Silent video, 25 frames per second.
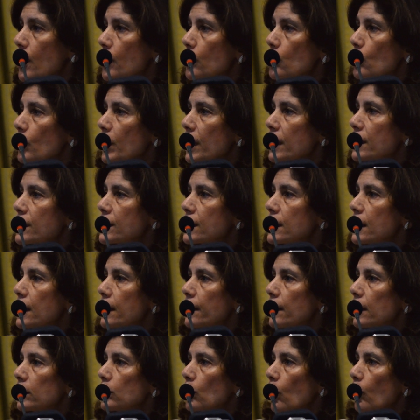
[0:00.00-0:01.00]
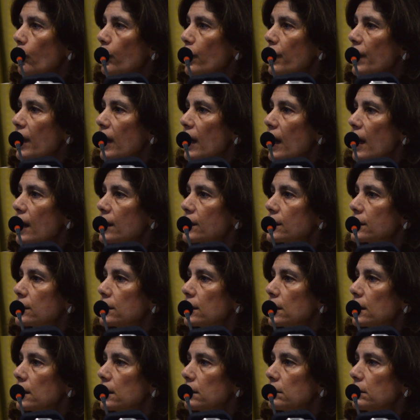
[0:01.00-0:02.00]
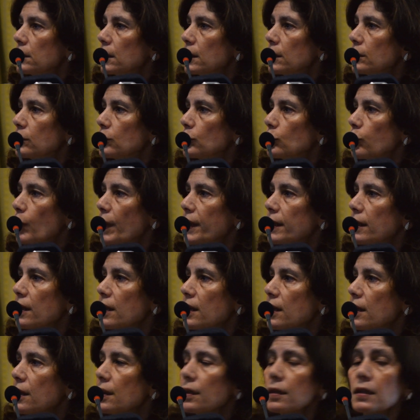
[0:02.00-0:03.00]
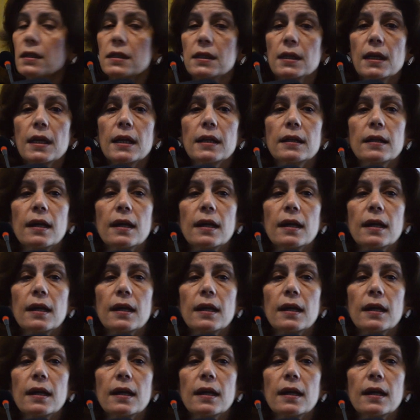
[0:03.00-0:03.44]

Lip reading: you can see that over the last 20 years, it